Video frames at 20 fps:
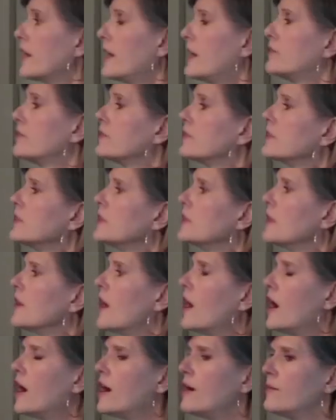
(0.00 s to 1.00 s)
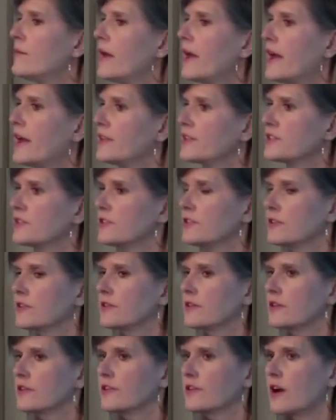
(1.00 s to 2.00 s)
count. And so
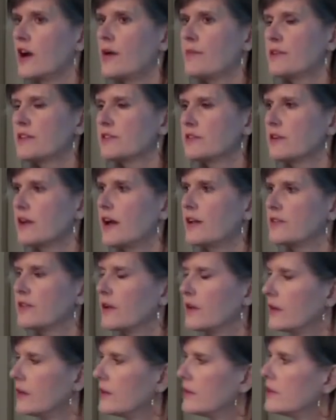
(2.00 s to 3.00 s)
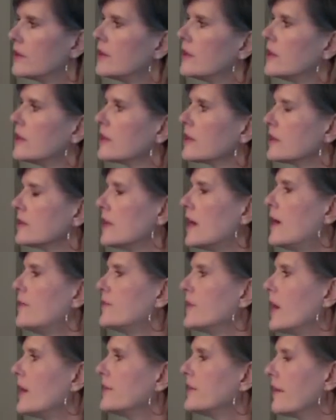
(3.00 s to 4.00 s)
your comments are not
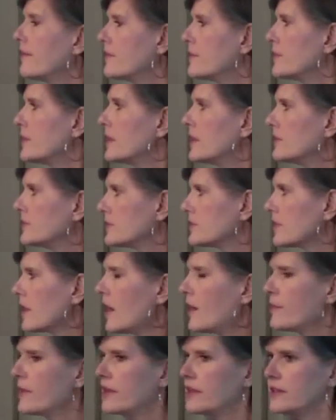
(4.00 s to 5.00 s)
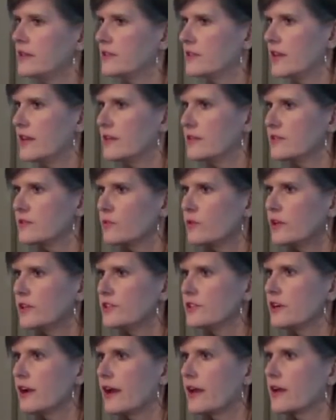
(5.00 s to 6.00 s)
glommed onto everybody else's comment and
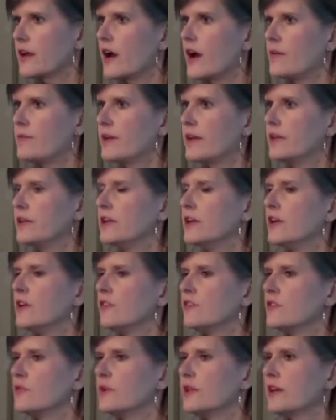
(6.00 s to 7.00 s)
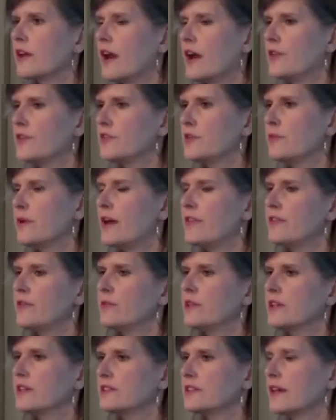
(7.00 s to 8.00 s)
one giant comment. So we count them, and
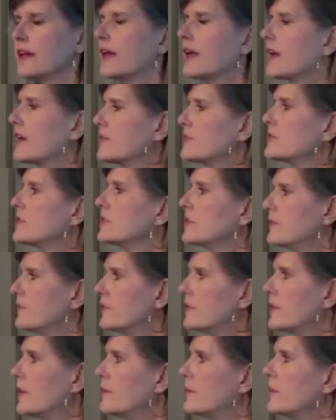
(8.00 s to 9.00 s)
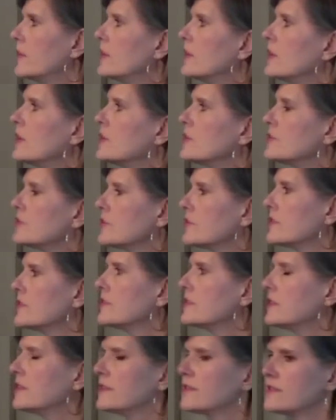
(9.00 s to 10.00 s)
then we get to hand deliver them to
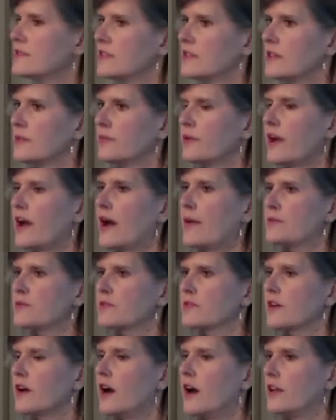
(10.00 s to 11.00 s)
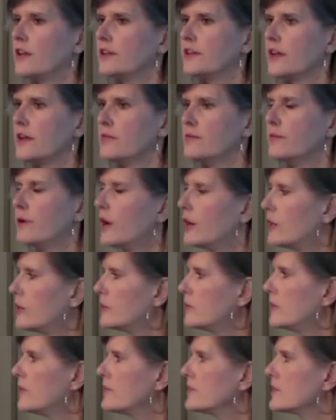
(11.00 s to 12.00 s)
the DEC, perhaps with a holiday
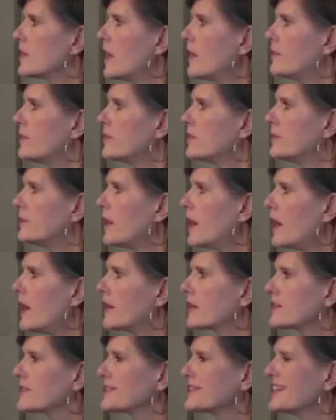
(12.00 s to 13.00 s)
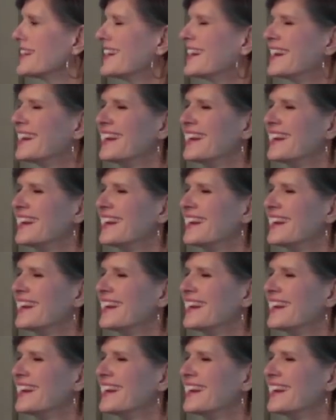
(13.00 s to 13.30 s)
bow on the top of the box,